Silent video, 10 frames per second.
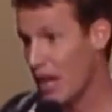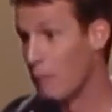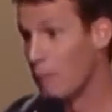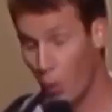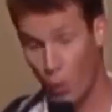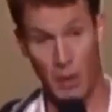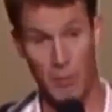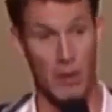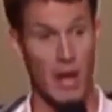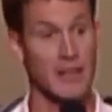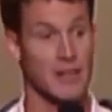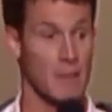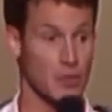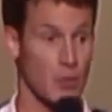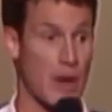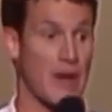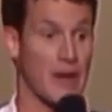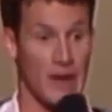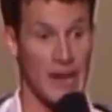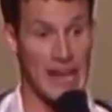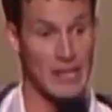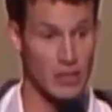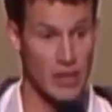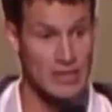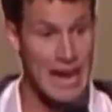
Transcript: And a pool of blood comes around and it lands on